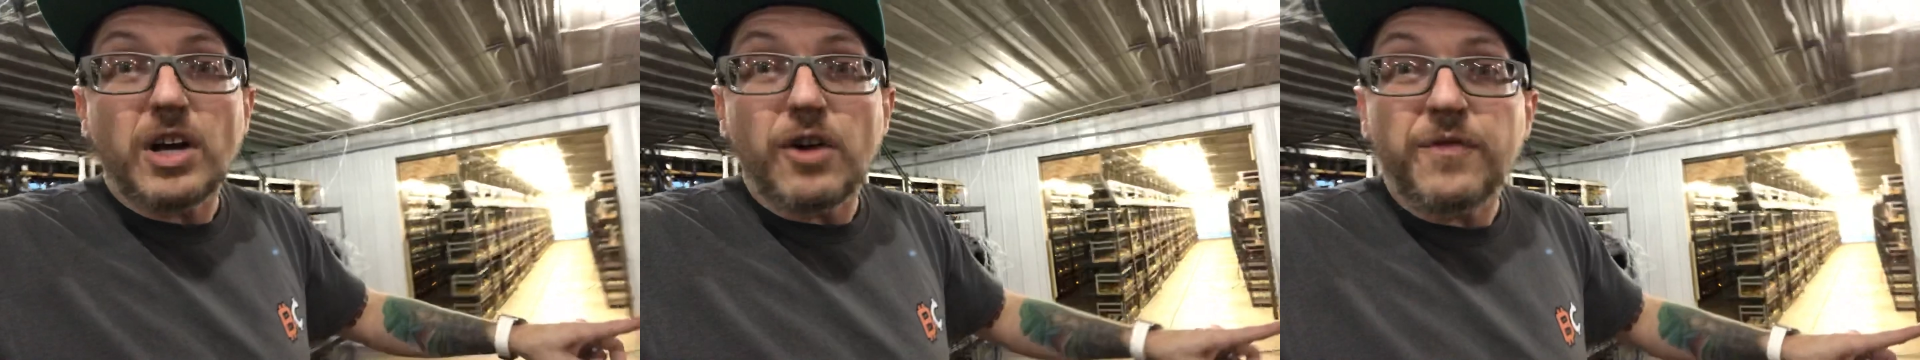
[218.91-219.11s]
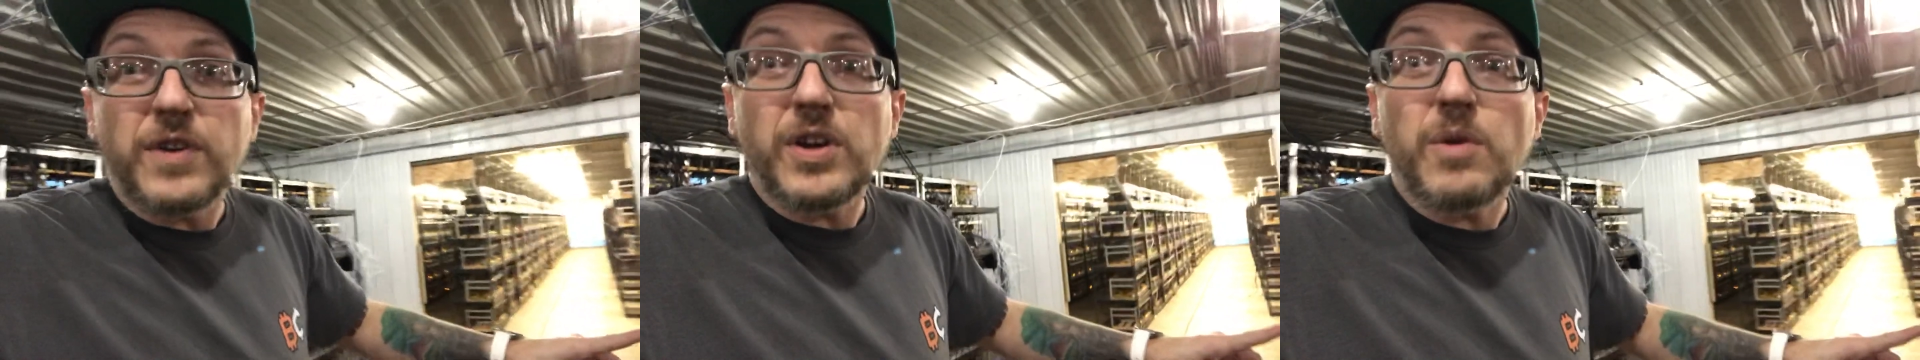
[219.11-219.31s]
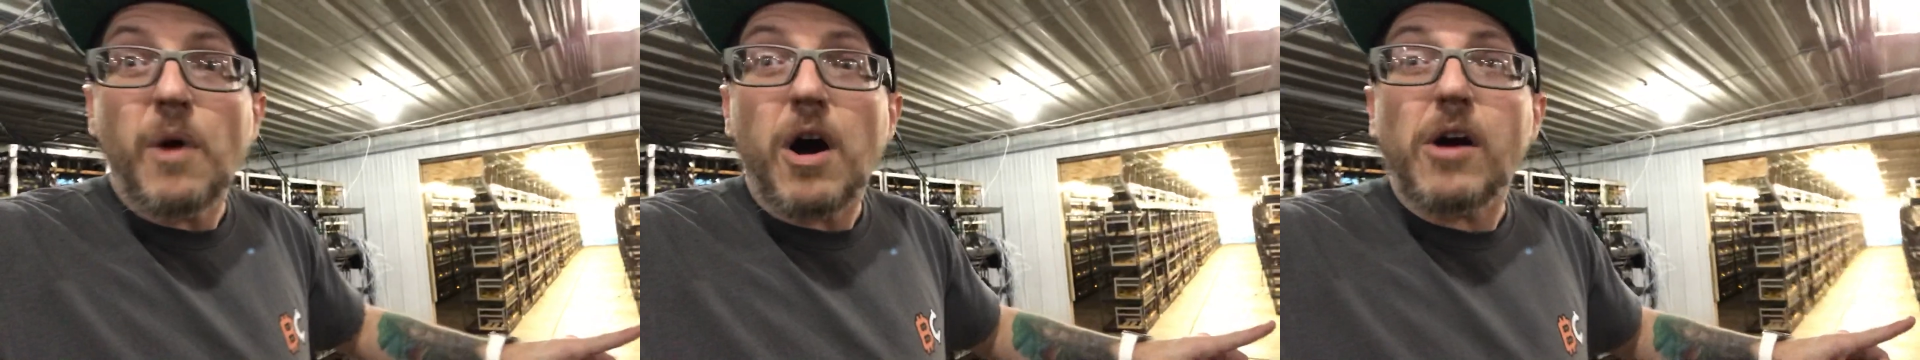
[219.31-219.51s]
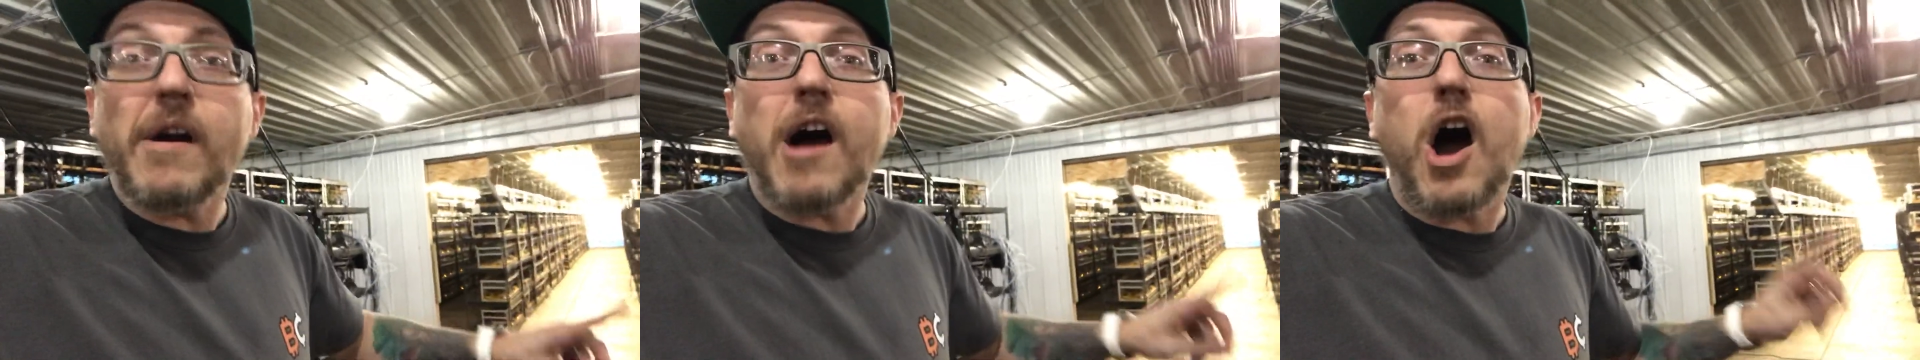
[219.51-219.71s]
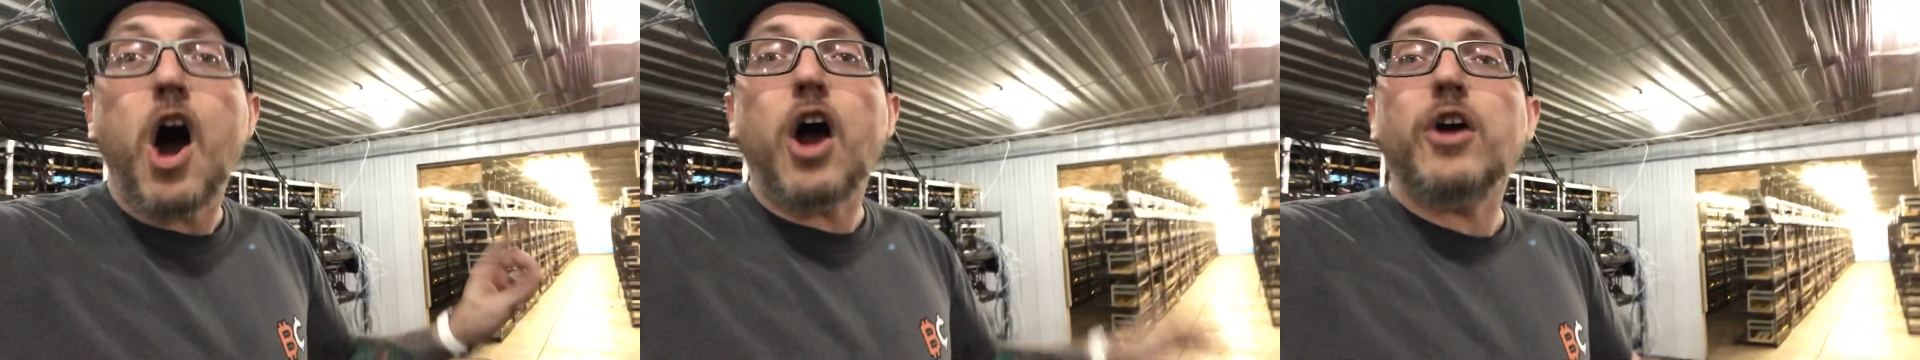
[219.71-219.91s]
if you are a
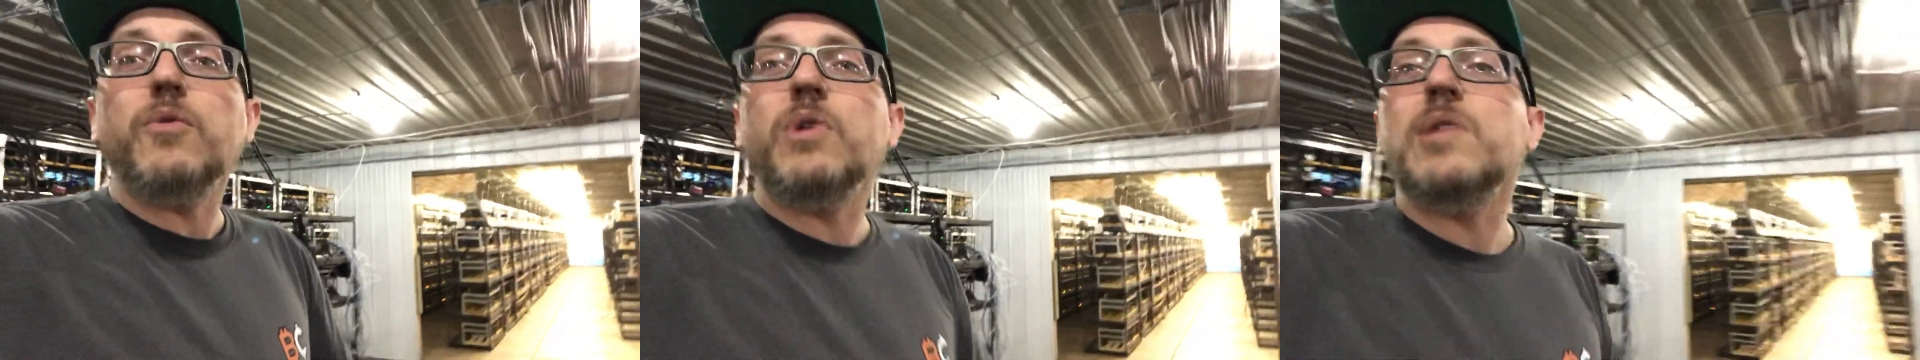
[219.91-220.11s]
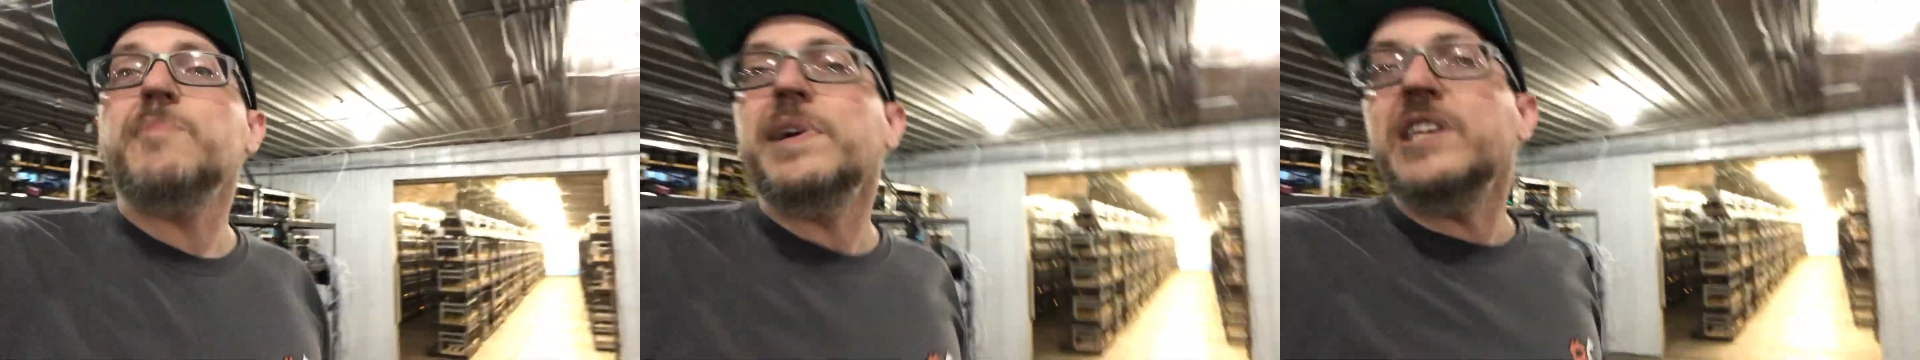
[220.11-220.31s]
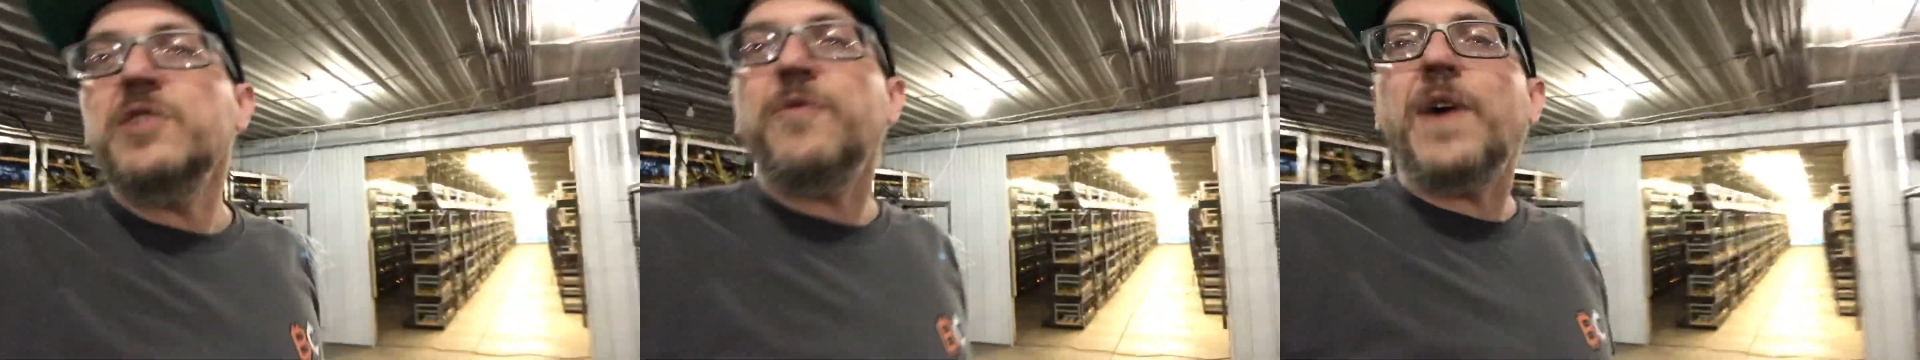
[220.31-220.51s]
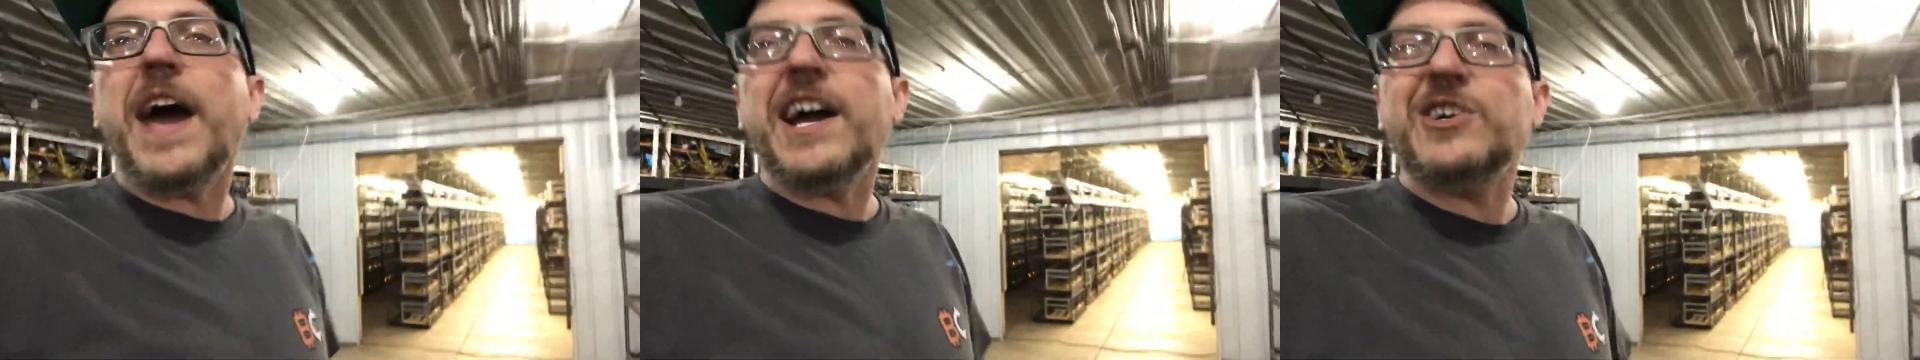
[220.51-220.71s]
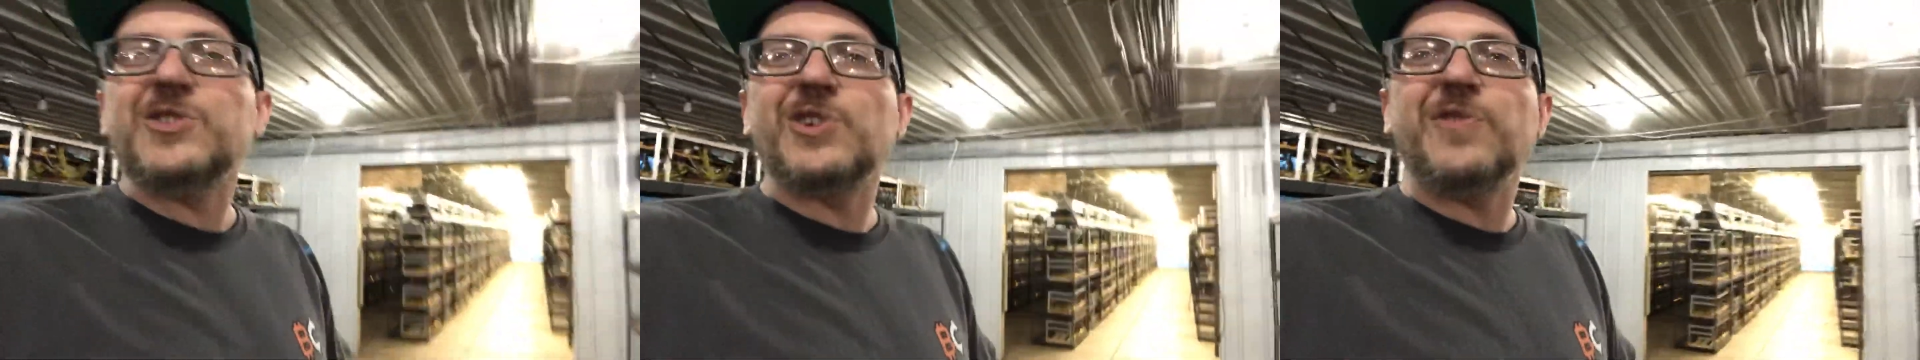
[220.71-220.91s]
hardware
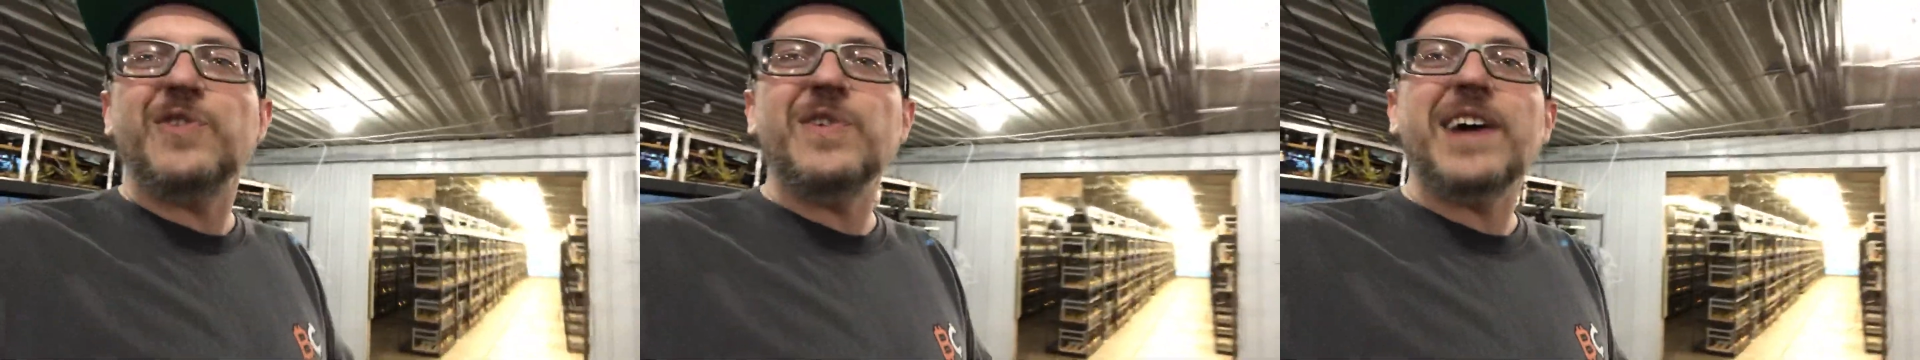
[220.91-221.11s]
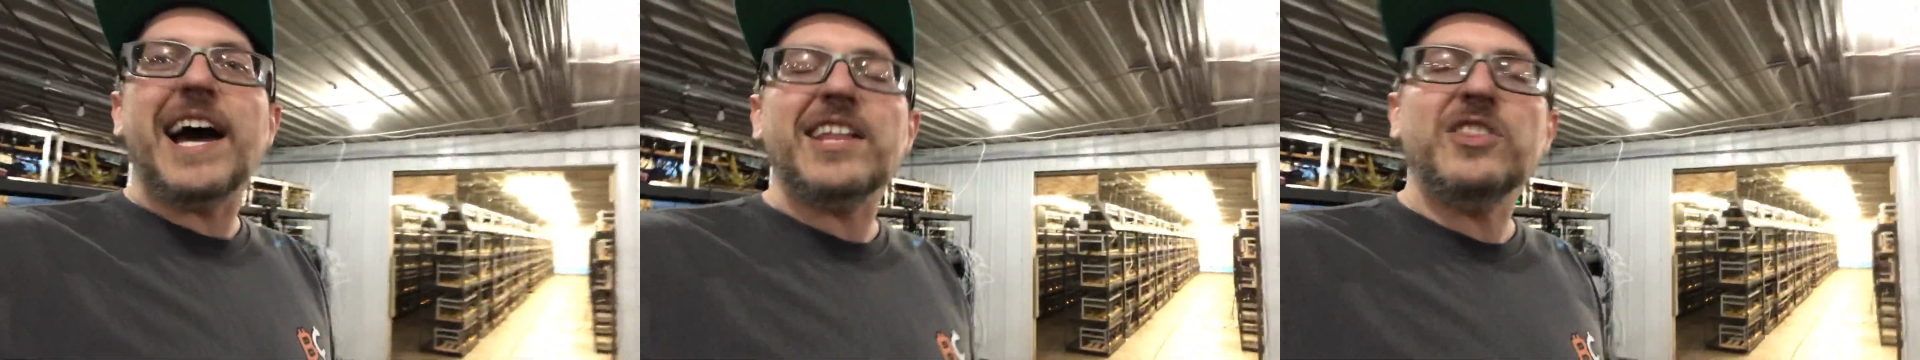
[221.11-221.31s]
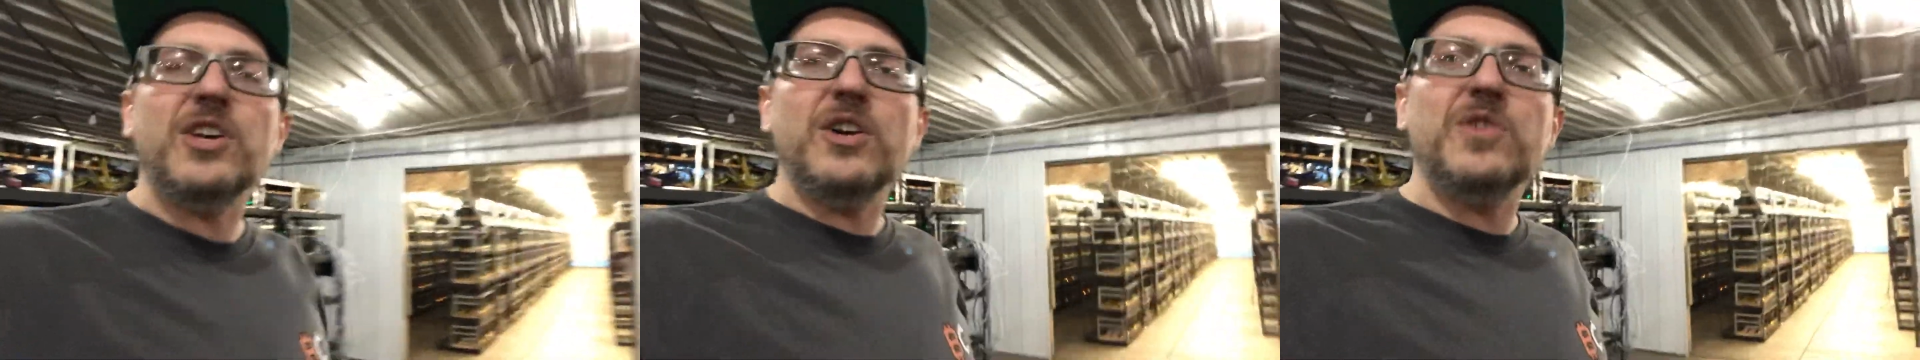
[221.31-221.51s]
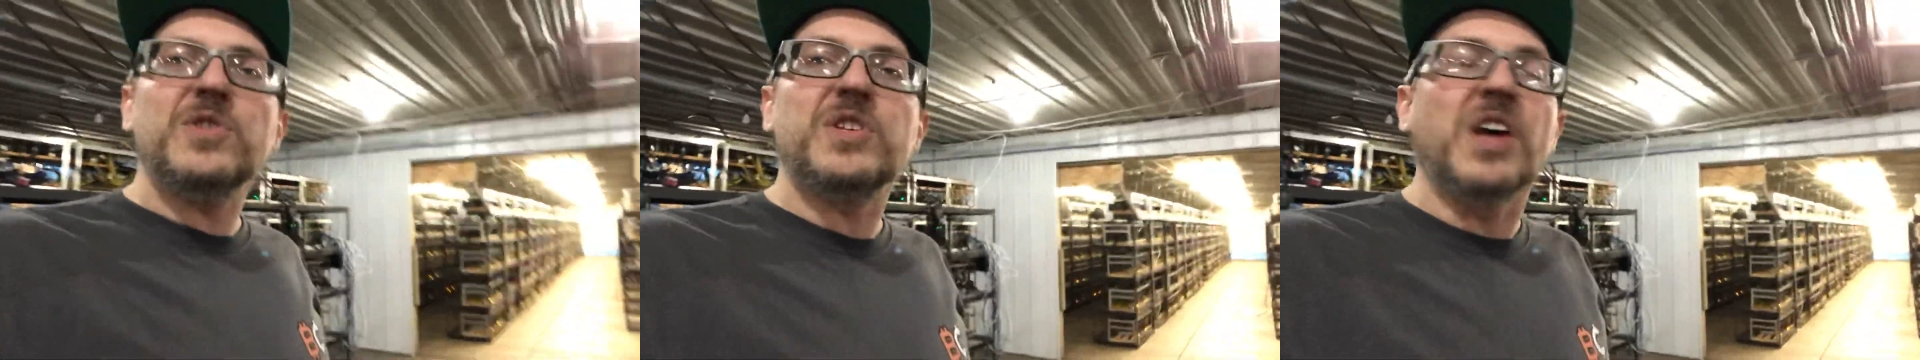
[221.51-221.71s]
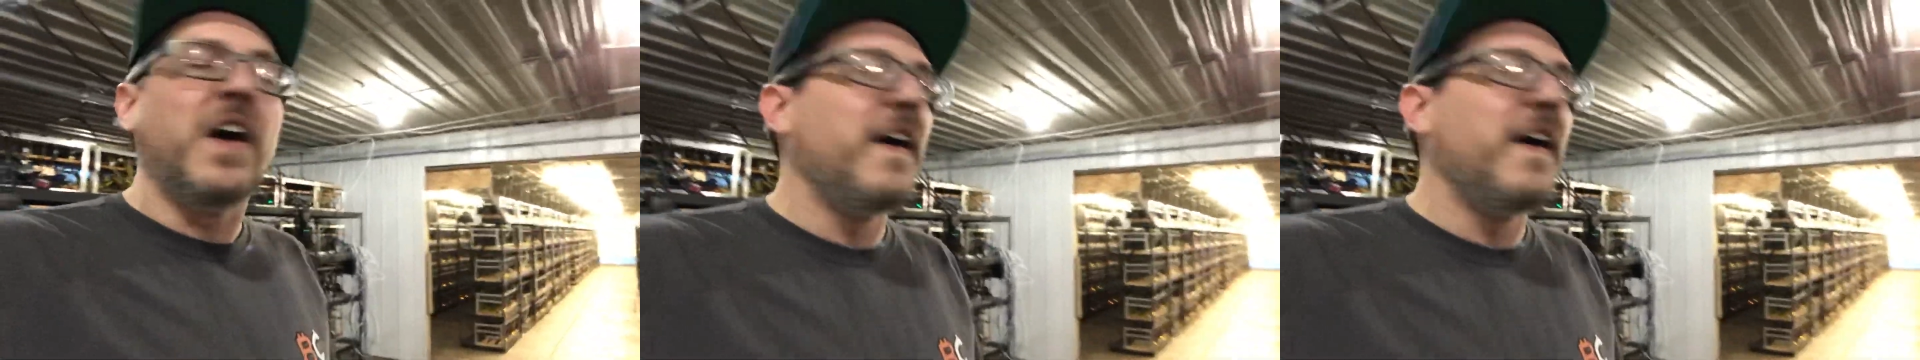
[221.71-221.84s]
manufacturer, if you've got those